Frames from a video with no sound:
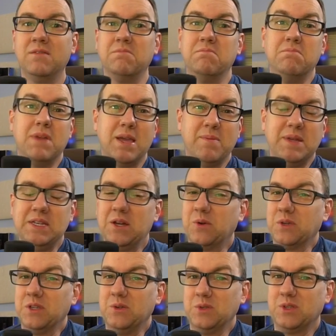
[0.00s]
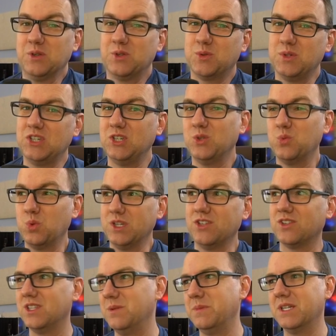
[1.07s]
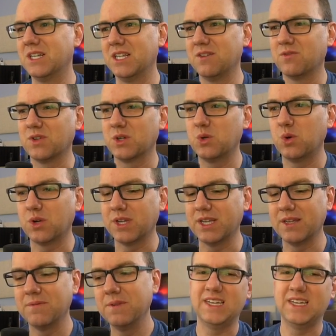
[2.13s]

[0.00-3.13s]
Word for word: maybe don't use those switches when you're in the middle of recording.